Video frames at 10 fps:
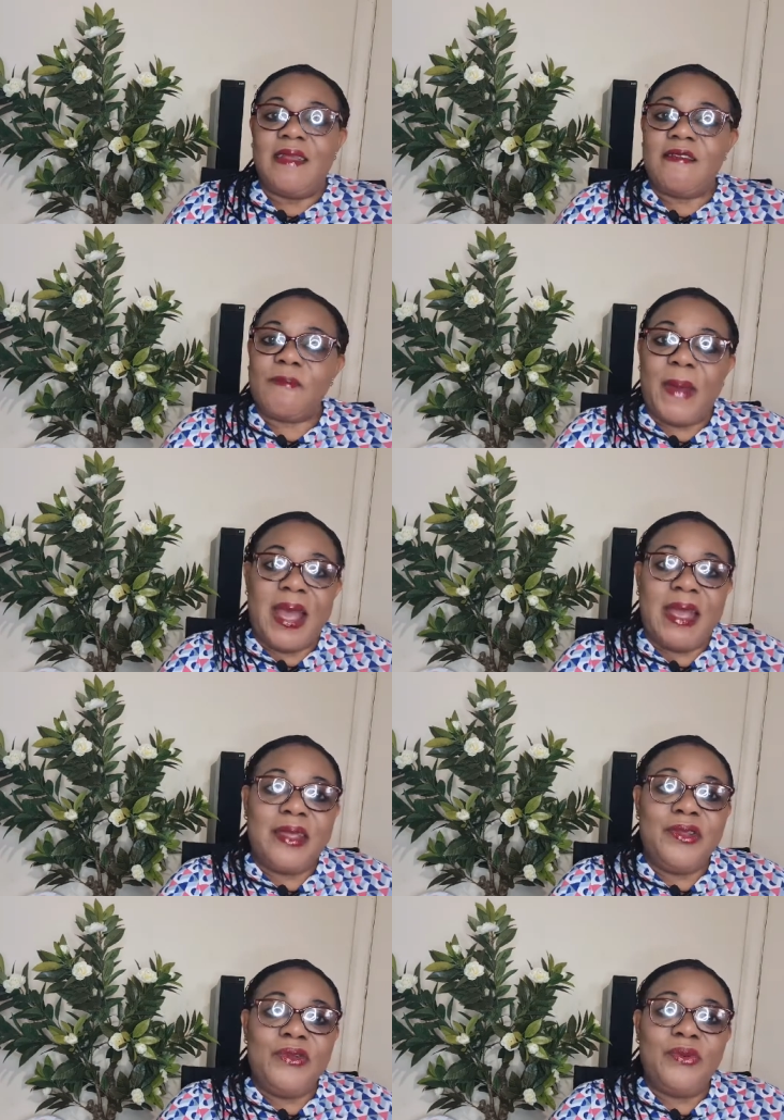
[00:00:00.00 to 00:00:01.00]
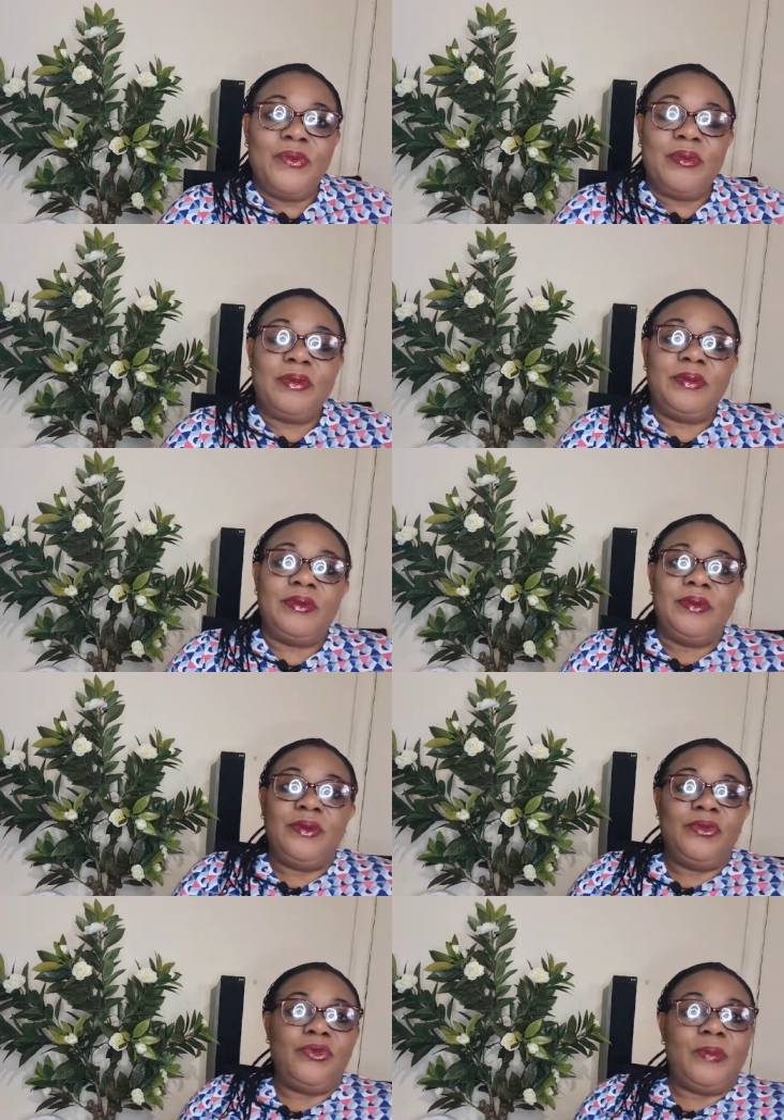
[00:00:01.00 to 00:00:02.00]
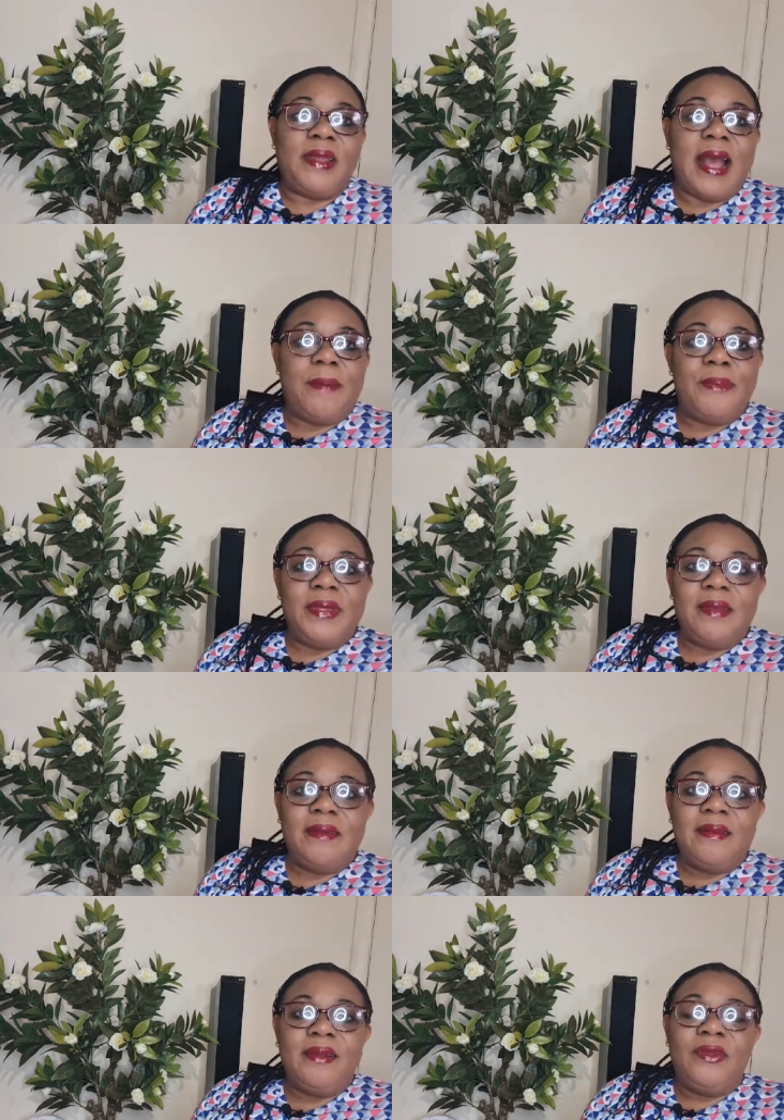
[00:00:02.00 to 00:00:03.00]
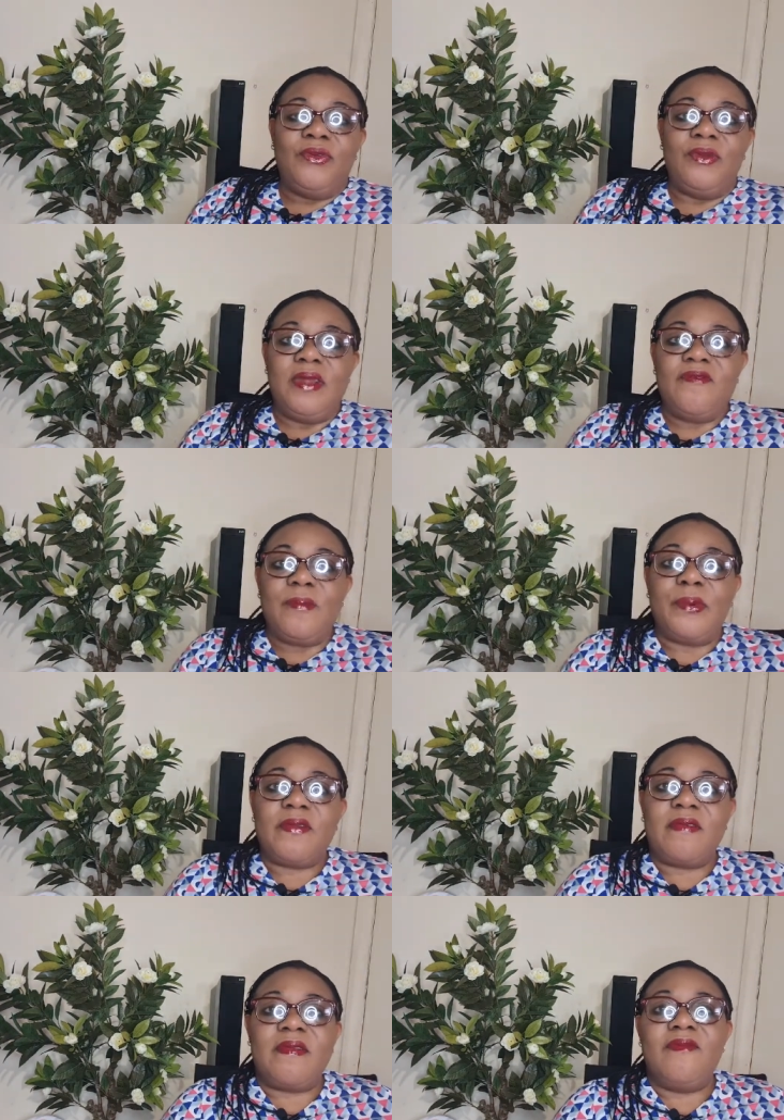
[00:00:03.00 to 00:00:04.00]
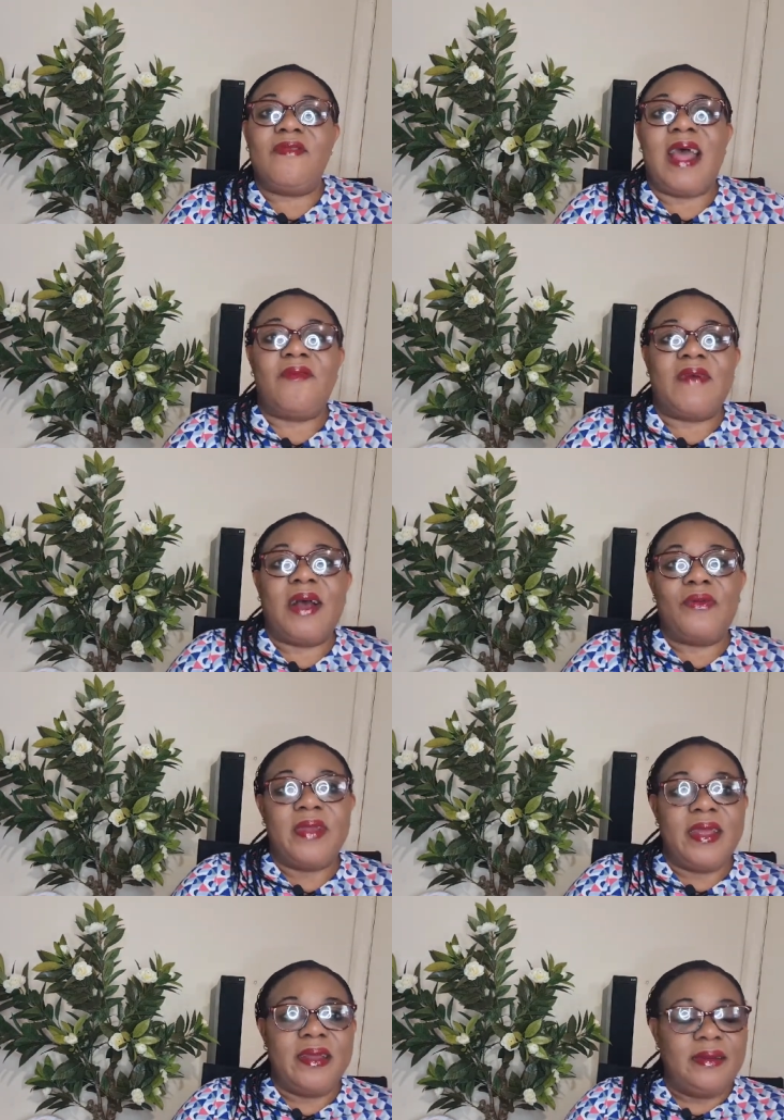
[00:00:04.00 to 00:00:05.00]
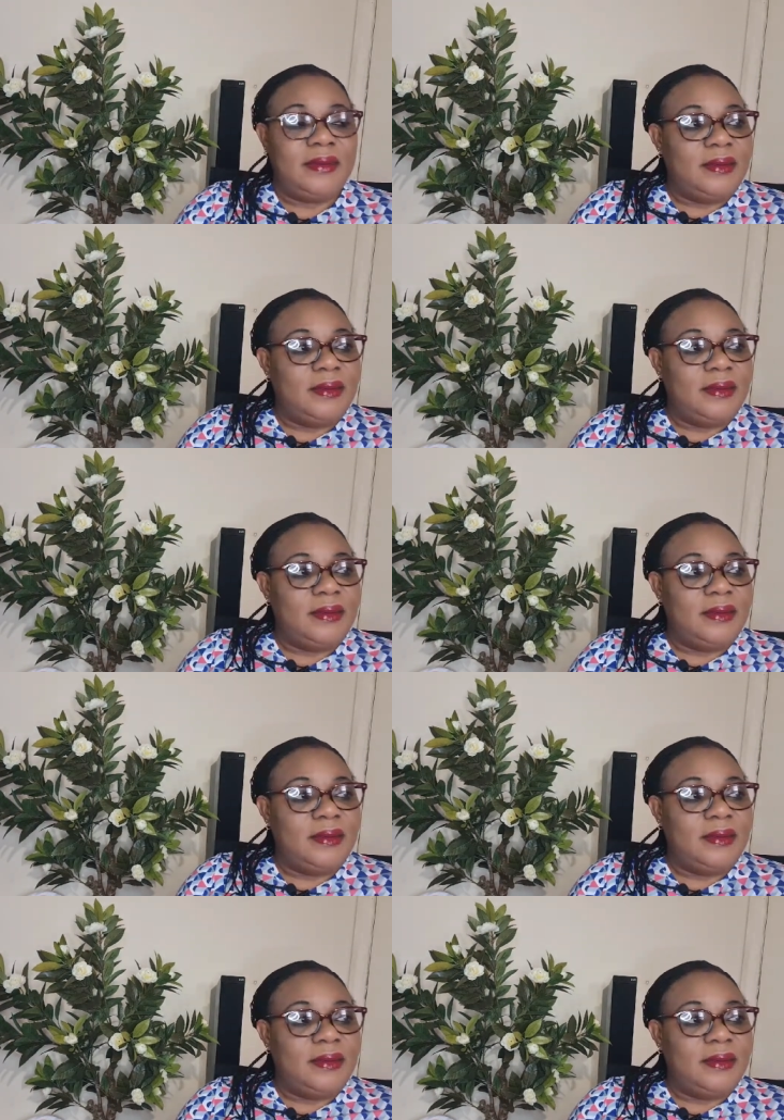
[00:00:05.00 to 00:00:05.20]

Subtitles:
inspiring you to be happy, to live a positive life out there.